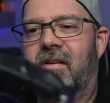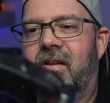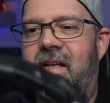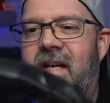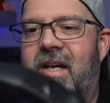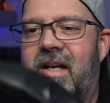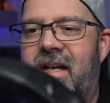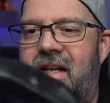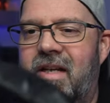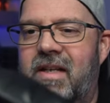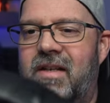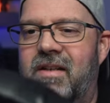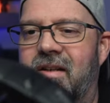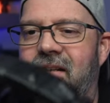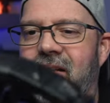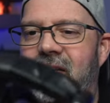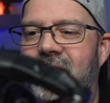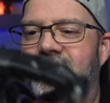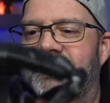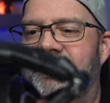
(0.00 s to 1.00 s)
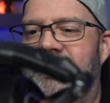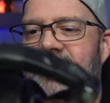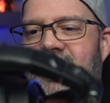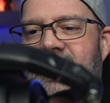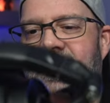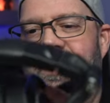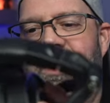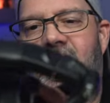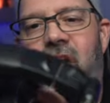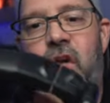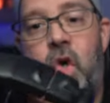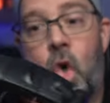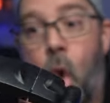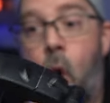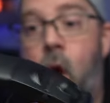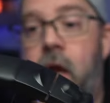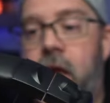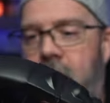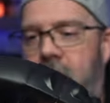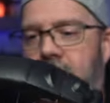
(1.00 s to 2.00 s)
kind of
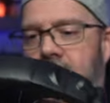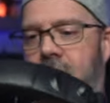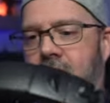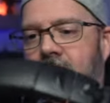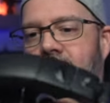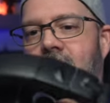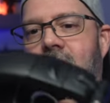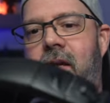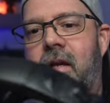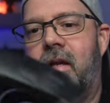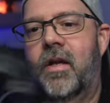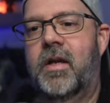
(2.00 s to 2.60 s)
annoying